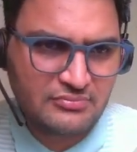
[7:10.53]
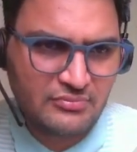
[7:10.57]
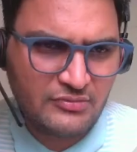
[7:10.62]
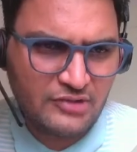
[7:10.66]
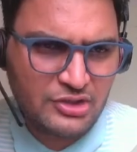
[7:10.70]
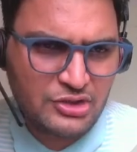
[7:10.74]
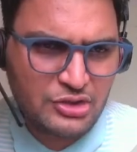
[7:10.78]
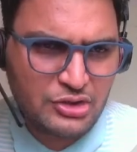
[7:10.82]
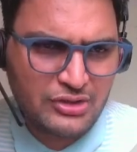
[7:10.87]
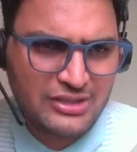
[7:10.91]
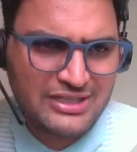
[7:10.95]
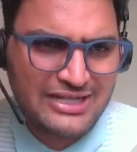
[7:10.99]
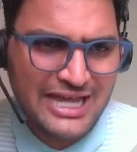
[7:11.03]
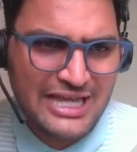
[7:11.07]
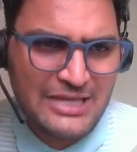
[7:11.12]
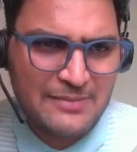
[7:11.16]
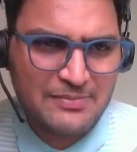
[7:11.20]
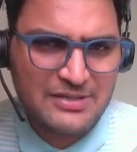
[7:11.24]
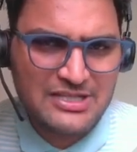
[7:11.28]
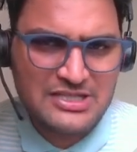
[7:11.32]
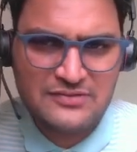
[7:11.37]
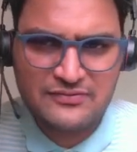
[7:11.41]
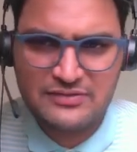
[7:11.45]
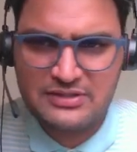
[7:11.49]
So here I
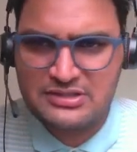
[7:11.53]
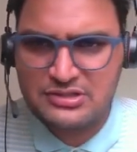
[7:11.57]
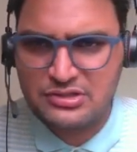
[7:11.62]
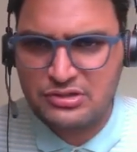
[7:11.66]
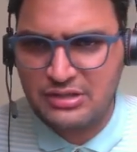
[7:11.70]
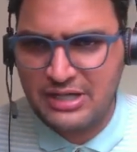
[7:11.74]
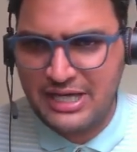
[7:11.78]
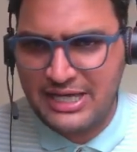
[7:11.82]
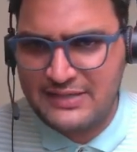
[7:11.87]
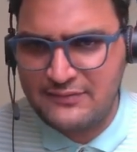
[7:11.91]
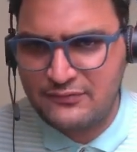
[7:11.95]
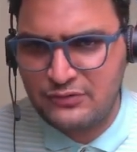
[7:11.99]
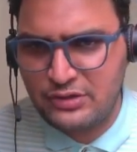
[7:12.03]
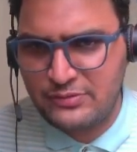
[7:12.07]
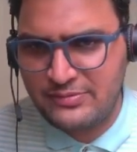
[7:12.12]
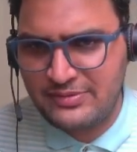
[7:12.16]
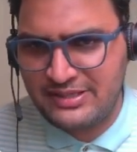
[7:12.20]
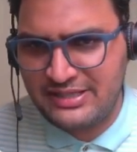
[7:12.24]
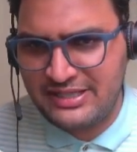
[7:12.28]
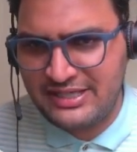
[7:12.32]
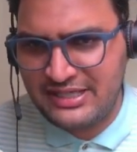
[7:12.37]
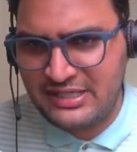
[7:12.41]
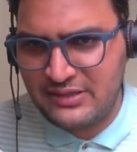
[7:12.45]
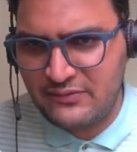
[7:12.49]
plus 1, so I would be
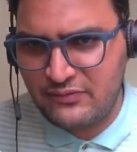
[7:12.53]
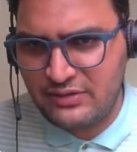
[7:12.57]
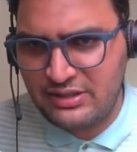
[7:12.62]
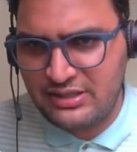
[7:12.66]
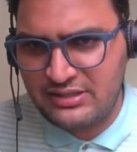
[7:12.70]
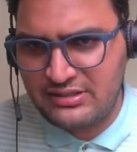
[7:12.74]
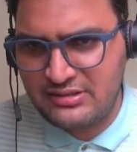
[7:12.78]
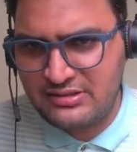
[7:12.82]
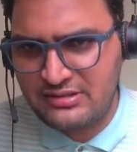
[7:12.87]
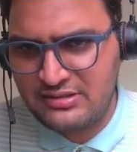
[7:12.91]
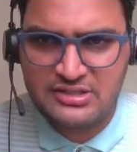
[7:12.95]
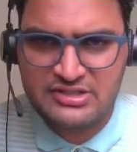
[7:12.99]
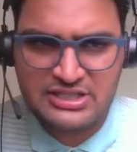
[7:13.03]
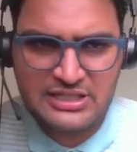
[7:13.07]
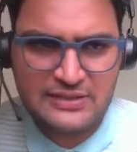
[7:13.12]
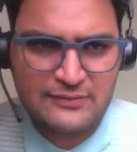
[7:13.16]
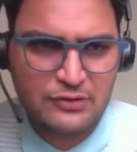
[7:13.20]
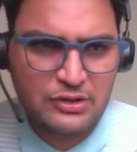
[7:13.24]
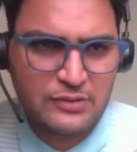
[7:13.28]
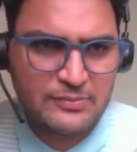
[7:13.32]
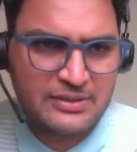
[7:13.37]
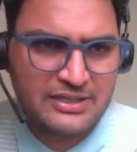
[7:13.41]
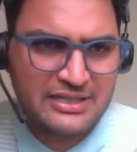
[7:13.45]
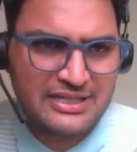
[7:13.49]
here 1, j
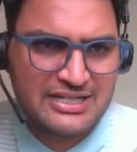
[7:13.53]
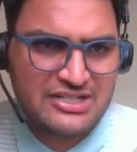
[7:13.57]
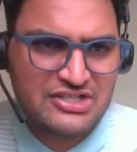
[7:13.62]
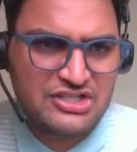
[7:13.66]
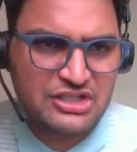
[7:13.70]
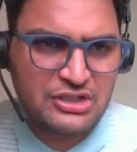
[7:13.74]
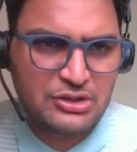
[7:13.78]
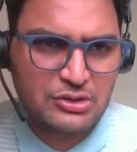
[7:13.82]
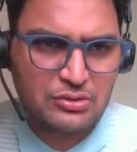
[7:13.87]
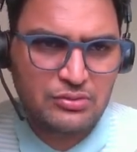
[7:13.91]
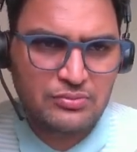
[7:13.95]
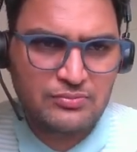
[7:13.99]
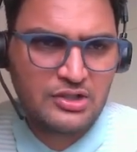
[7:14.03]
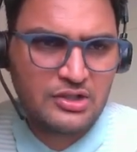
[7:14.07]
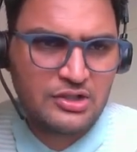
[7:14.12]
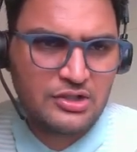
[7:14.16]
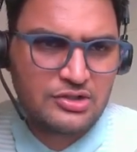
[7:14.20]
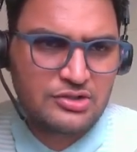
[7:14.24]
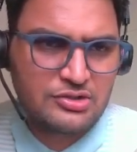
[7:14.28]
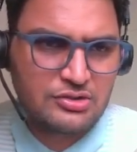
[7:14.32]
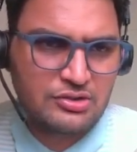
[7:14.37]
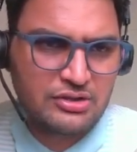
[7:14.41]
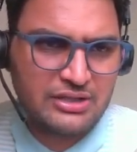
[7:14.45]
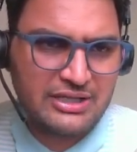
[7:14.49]
would be here 0.
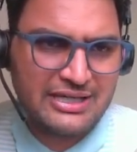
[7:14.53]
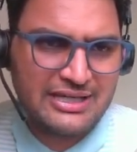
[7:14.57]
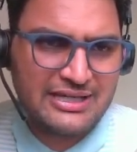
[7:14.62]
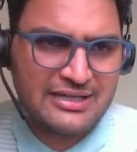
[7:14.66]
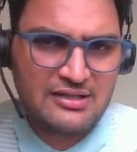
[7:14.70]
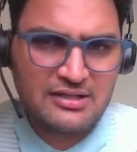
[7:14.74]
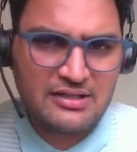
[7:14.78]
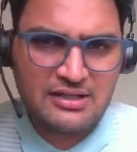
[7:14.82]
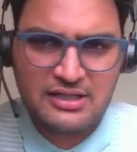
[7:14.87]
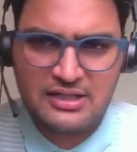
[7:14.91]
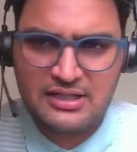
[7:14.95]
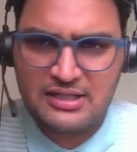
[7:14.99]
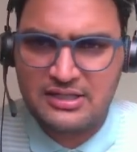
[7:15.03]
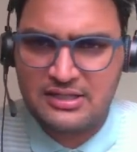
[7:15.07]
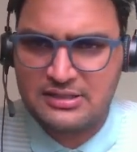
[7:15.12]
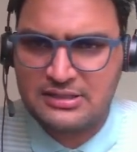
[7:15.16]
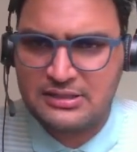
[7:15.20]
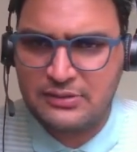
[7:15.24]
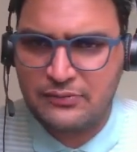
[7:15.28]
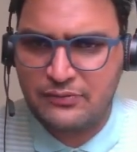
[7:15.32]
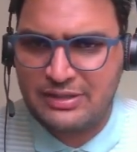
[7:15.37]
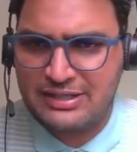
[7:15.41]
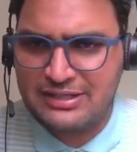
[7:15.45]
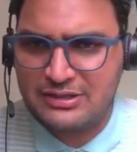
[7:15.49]
So here
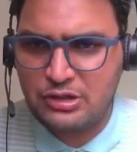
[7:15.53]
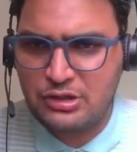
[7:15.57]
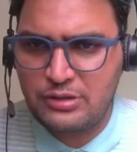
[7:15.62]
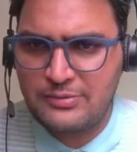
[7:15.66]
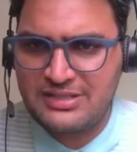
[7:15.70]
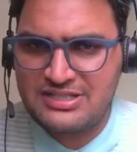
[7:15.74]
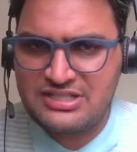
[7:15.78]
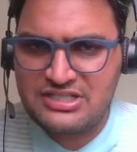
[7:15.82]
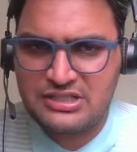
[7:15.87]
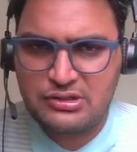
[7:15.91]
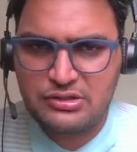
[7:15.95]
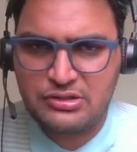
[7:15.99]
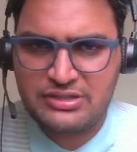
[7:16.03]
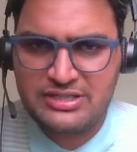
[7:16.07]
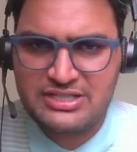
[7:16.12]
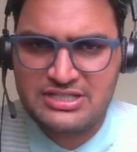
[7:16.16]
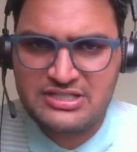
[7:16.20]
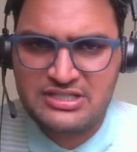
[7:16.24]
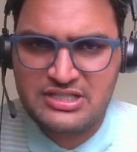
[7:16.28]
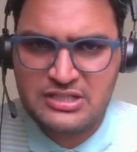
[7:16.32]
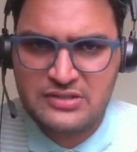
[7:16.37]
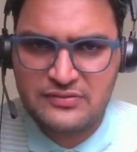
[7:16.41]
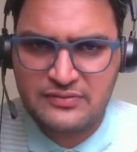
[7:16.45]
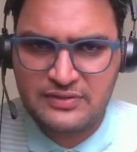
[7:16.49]
the 1 comma 0 is
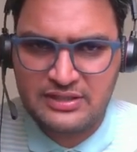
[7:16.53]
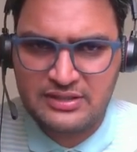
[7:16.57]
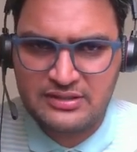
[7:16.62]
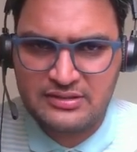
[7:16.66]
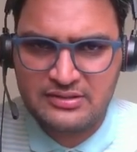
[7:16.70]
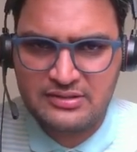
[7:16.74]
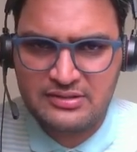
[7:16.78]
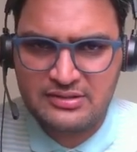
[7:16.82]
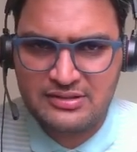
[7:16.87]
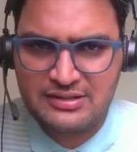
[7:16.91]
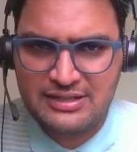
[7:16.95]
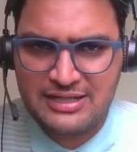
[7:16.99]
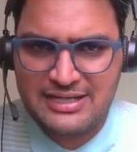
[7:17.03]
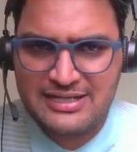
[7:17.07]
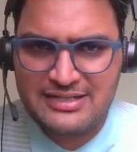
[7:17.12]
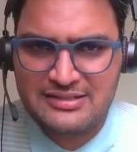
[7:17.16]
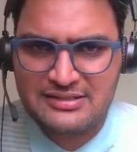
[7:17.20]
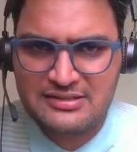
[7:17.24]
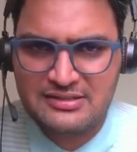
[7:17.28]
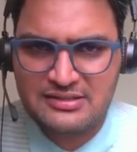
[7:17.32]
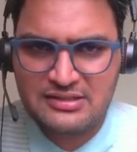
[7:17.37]
this one, right?